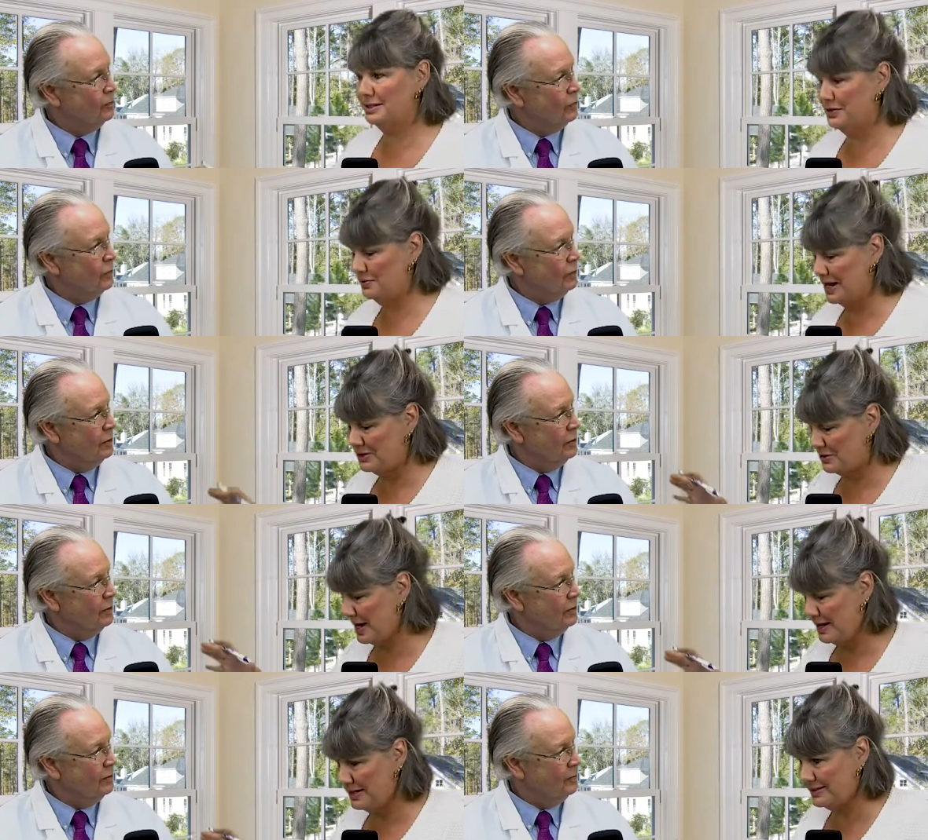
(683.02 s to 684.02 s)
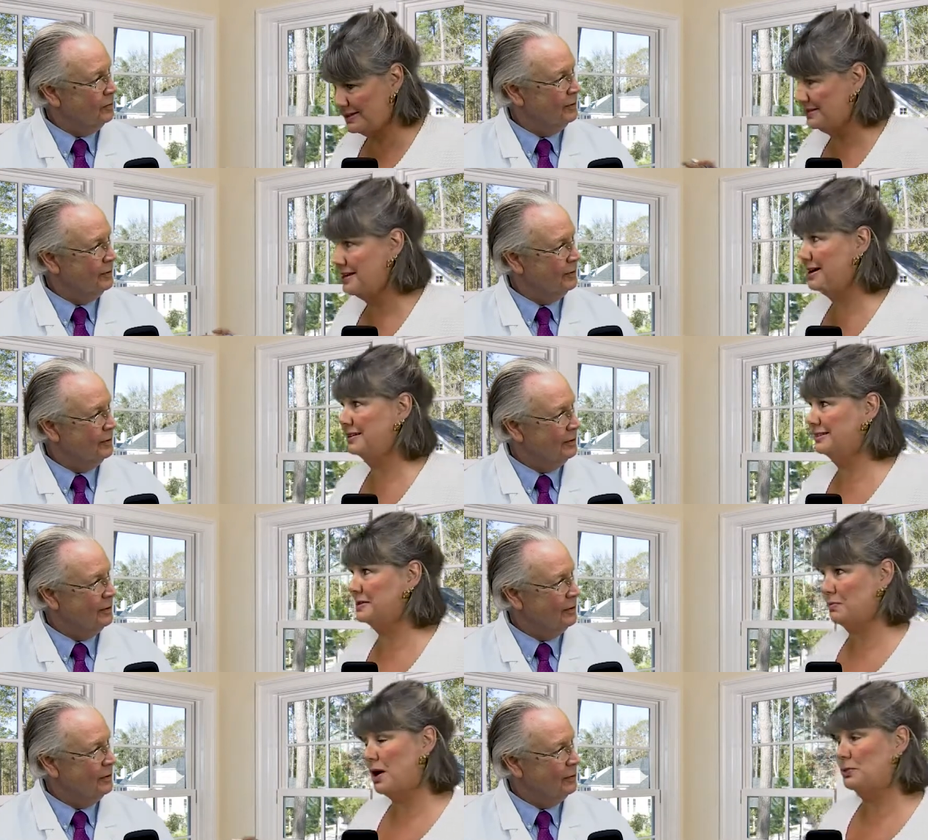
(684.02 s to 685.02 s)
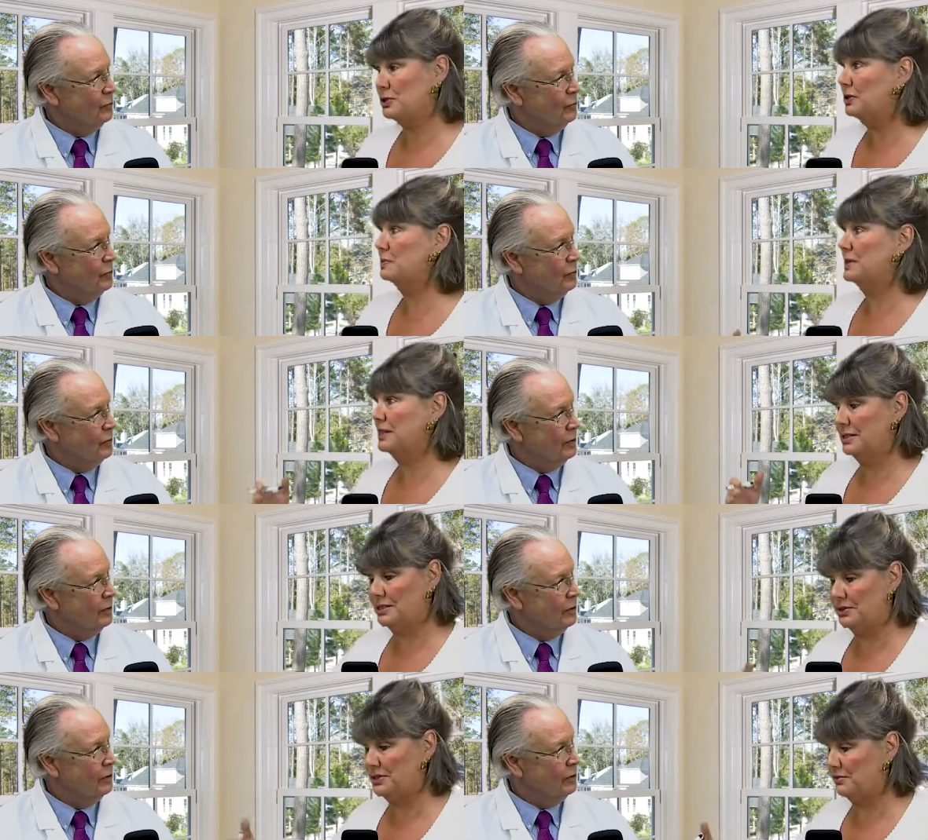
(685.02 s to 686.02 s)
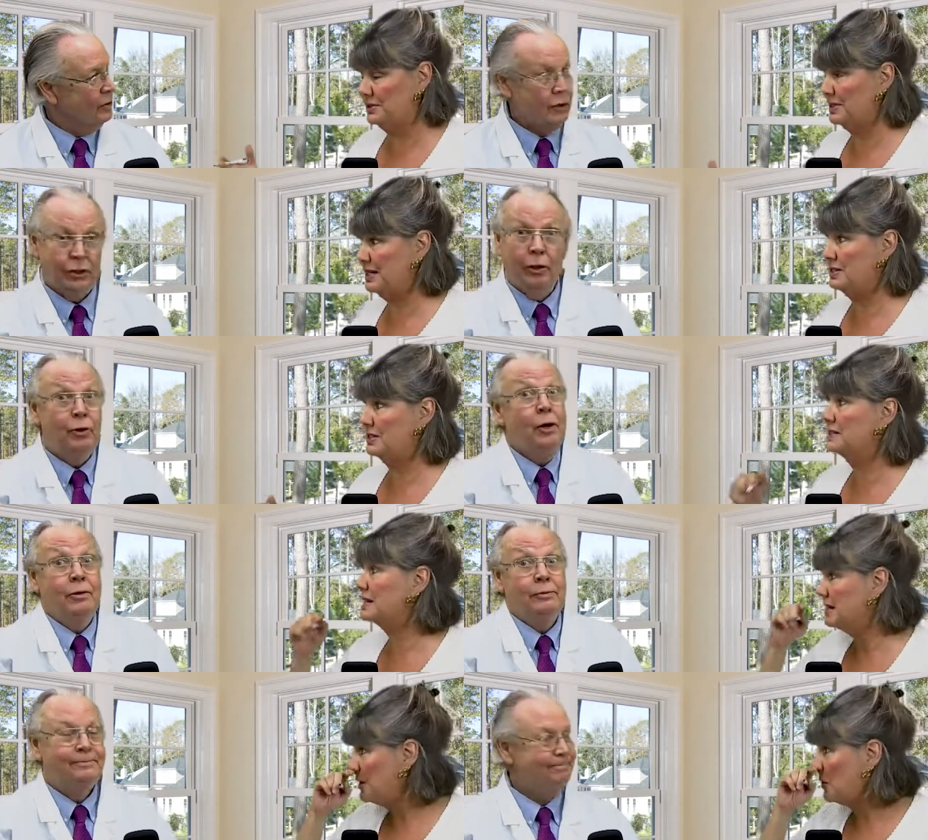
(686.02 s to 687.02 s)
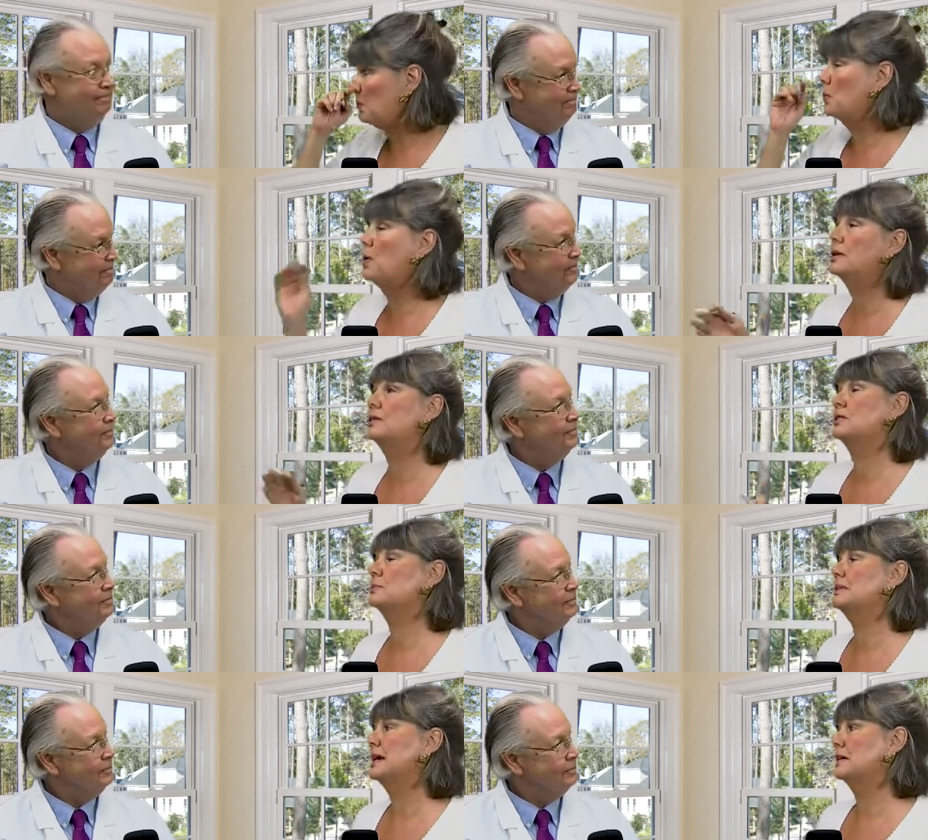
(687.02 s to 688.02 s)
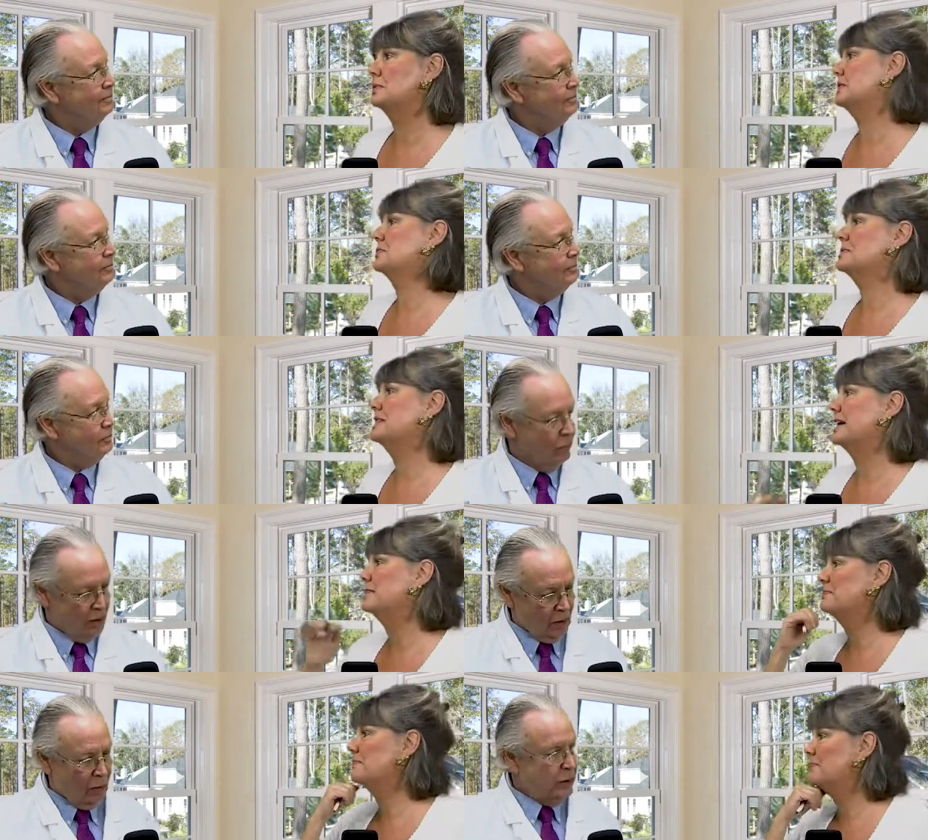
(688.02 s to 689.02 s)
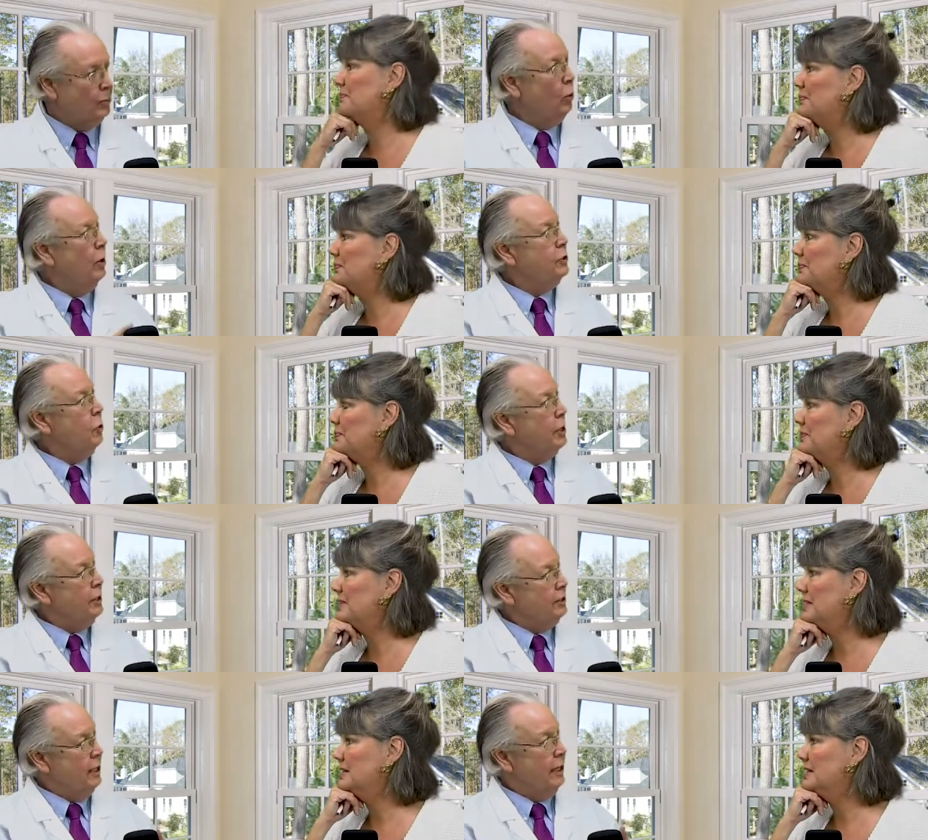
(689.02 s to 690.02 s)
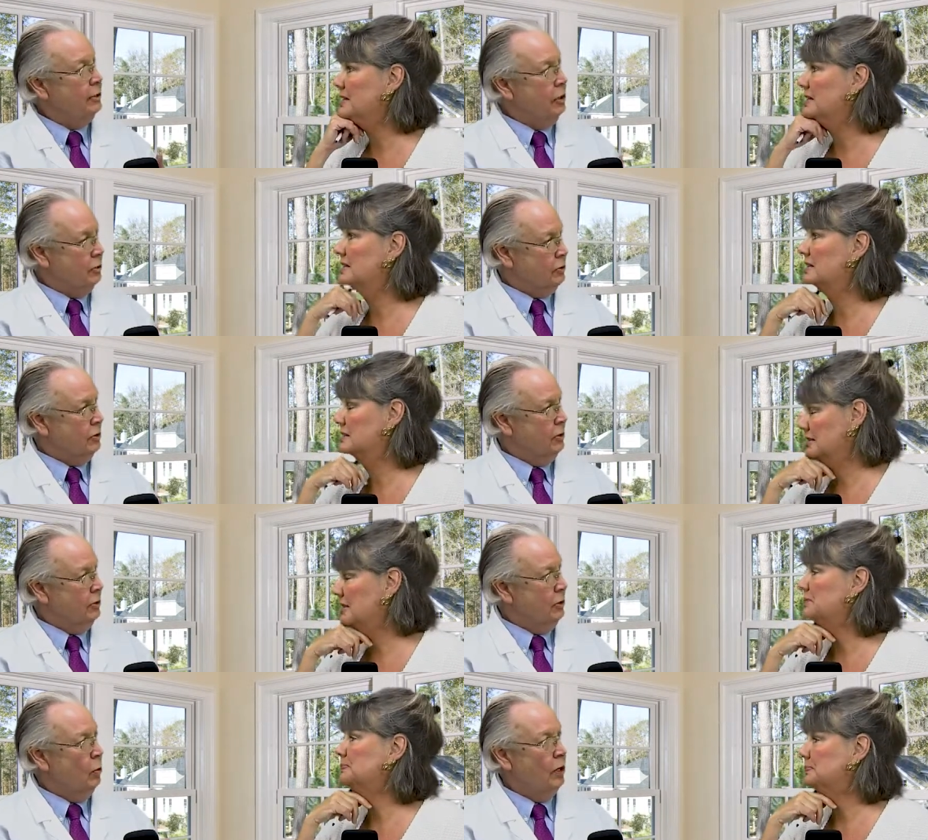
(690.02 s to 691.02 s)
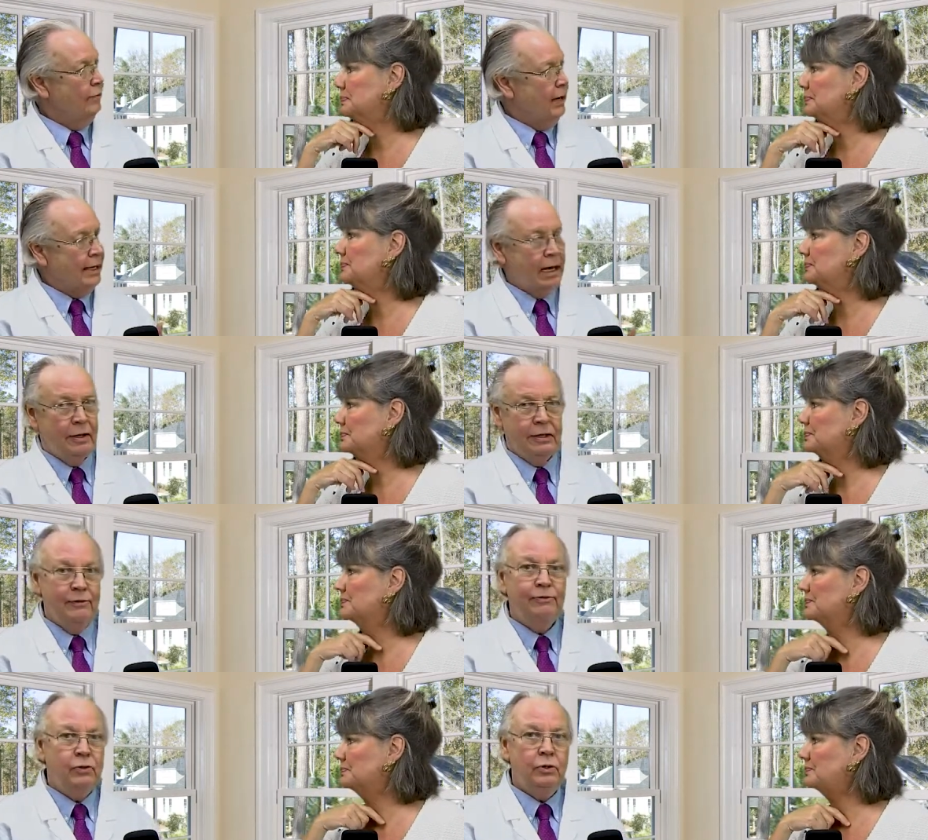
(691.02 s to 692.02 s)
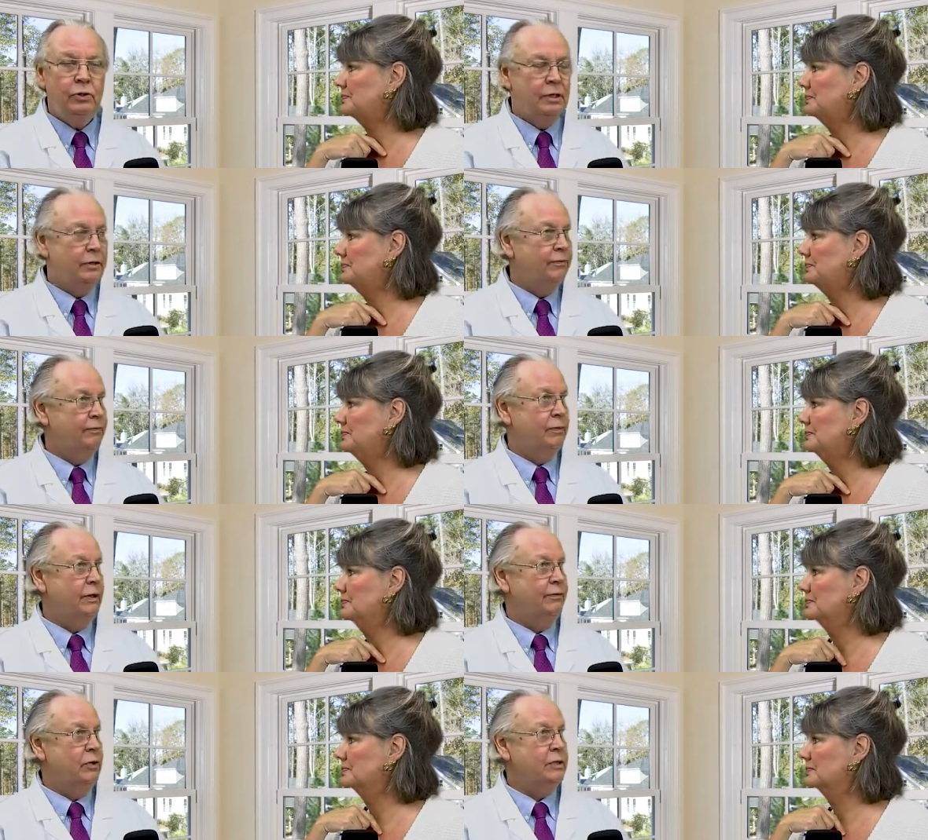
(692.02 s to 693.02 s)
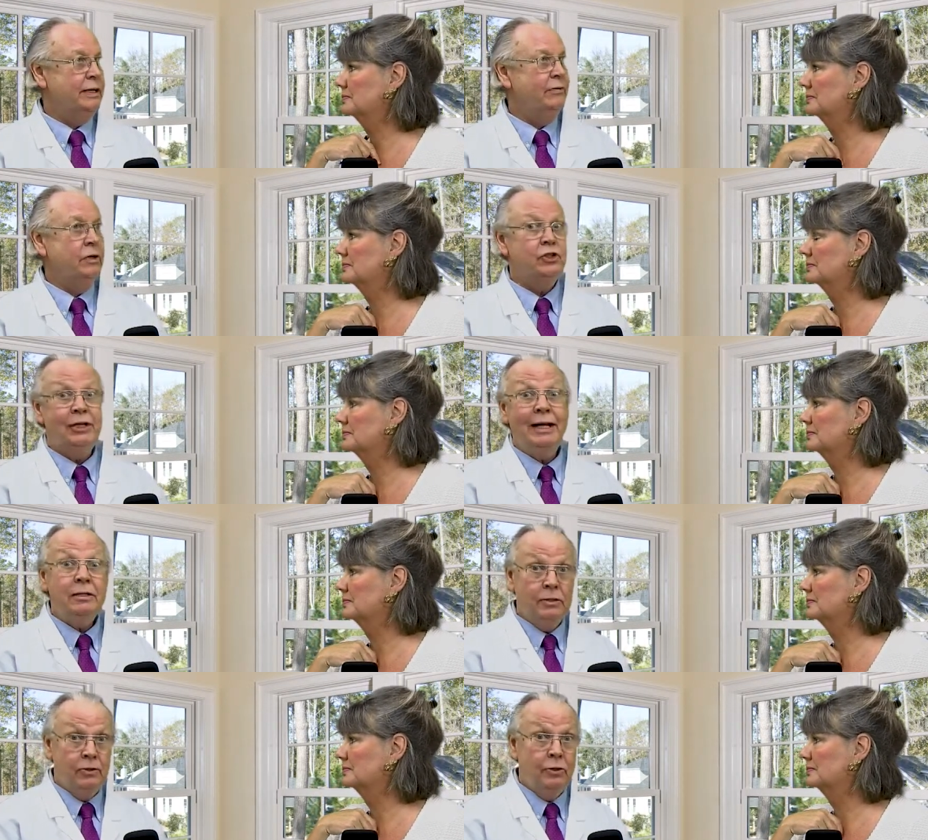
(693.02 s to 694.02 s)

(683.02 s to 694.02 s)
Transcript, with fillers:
Speaker 1: you educated us. That's not the proper term because there's different stages. You don't know. What are the three takeaways from today?
Speaker 2: Well, number one, you want to get diagnosed. Okay. You want to find out if you do, if if there's even a chance that